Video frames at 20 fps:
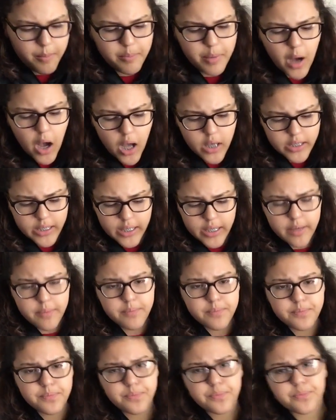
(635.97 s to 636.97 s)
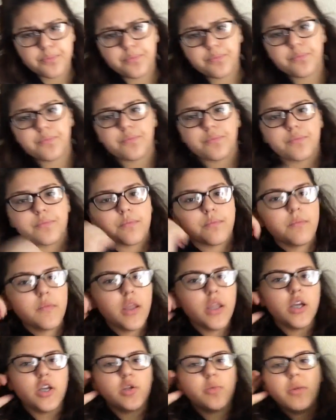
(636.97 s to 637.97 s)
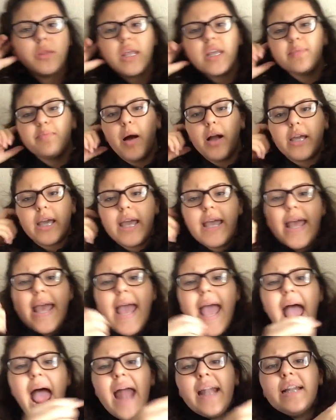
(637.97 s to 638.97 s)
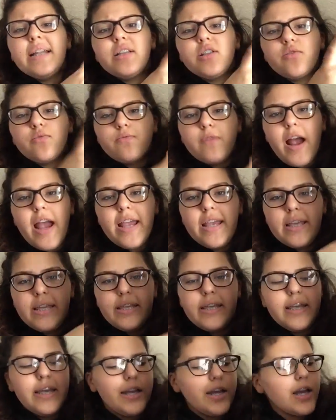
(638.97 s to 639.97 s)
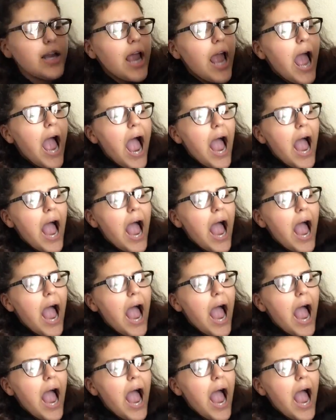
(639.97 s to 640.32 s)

pocket. There's one last pocket, and it is right here.